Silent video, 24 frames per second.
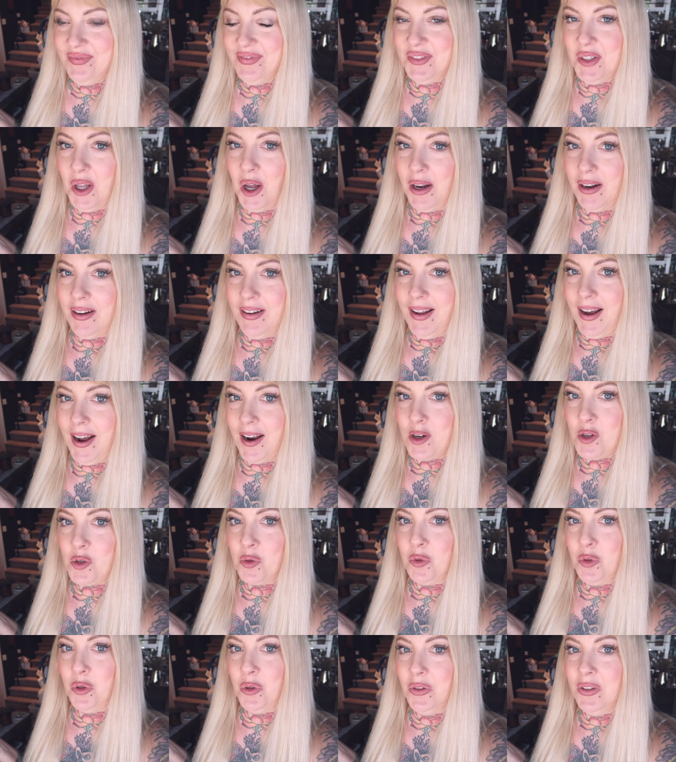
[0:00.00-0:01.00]
not an
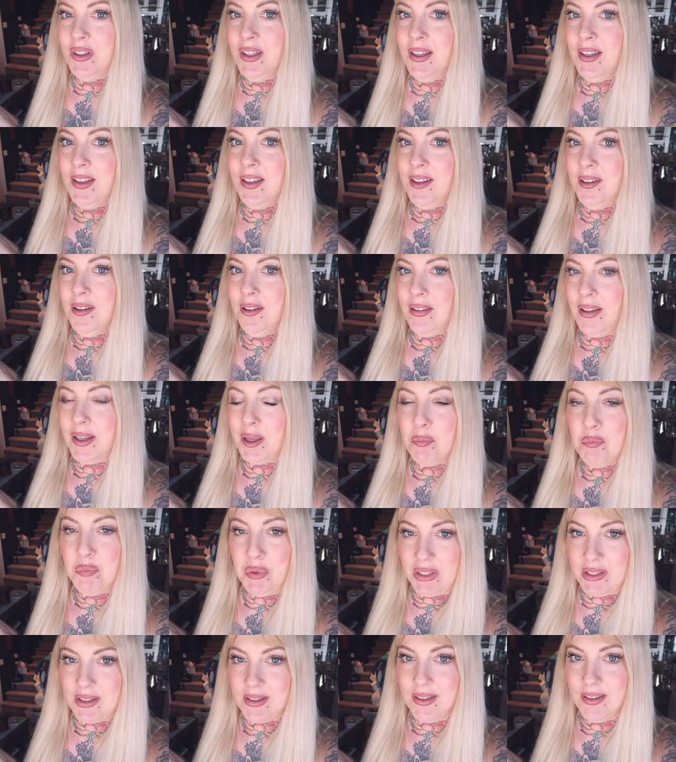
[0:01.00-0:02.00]
actual like
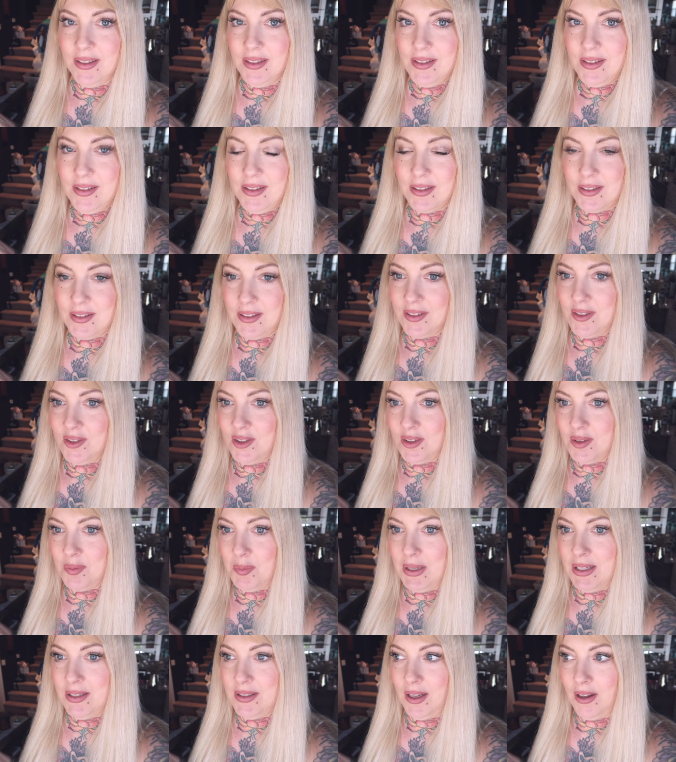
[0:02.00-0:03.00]
business. This is
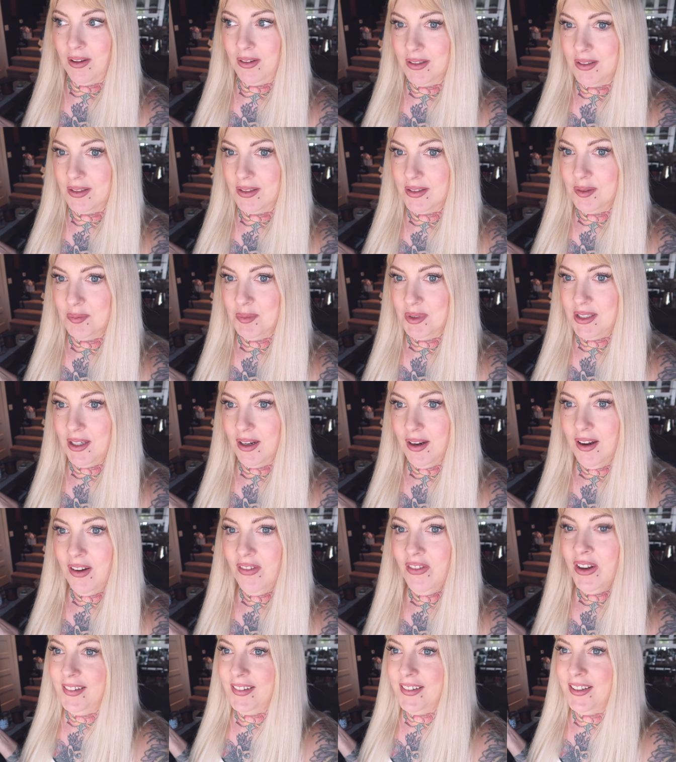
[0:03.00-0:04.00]
just me selling some
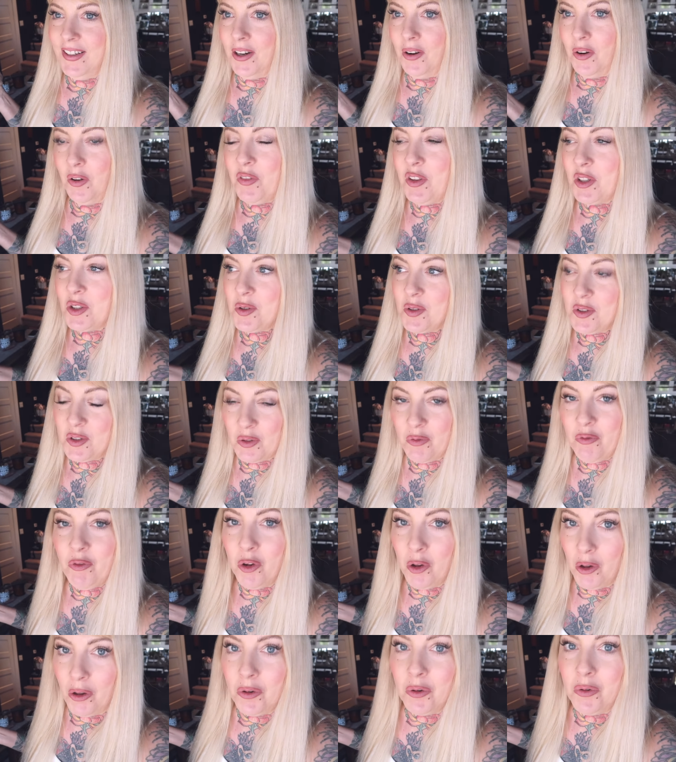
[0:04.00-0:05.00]
stuff. You know, if this was a
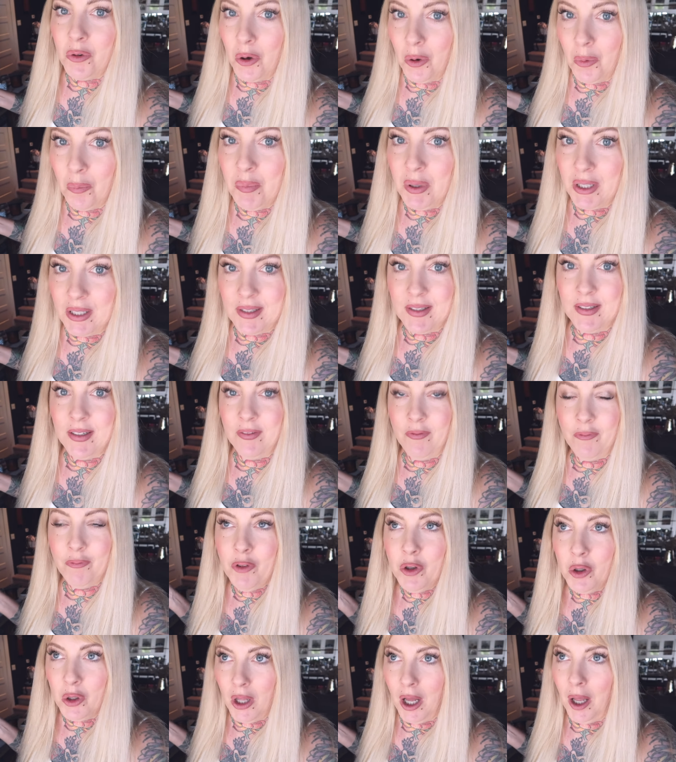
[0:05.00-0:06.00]
full grown business,
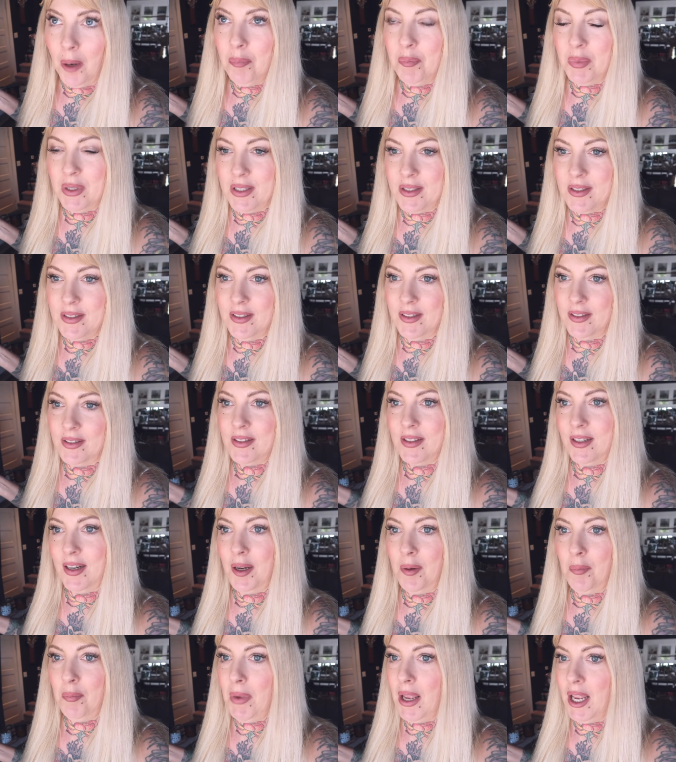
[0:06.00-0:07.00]
full on business, then
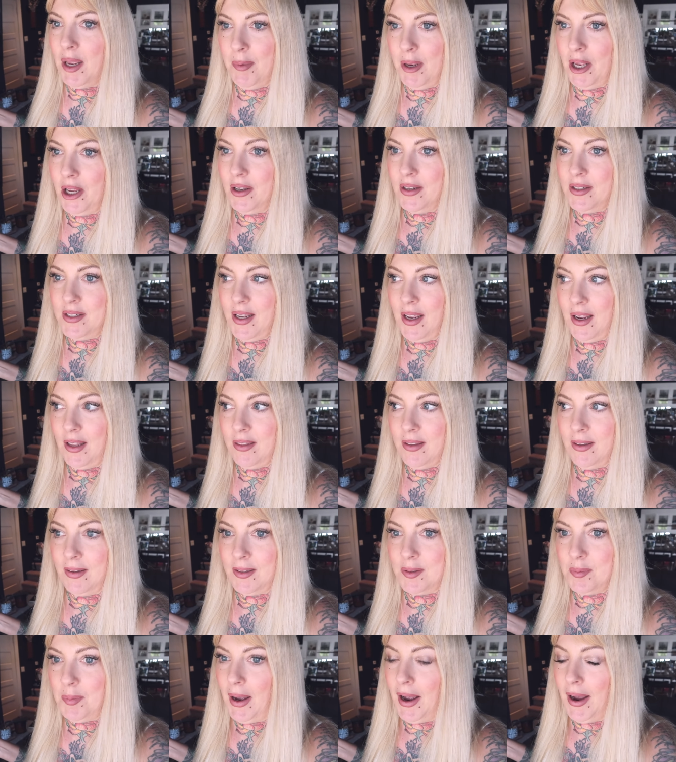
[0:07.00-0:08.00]
I maybe could take
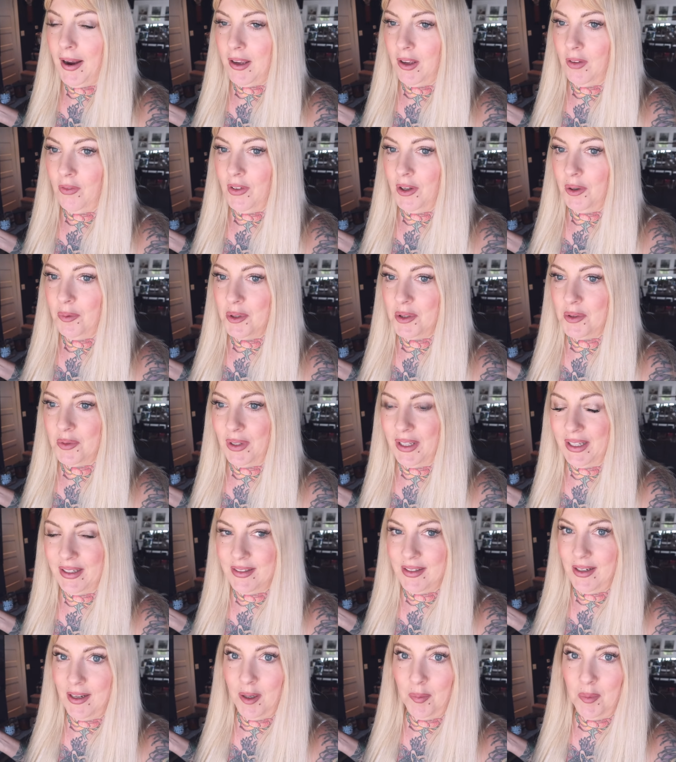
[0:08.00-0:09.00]
things back if it was
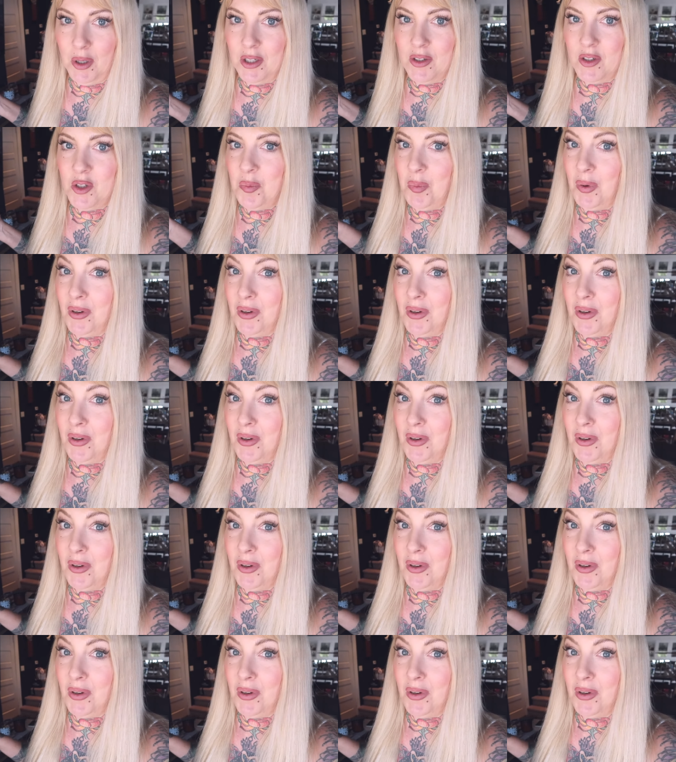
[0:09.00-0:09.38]
like damaged.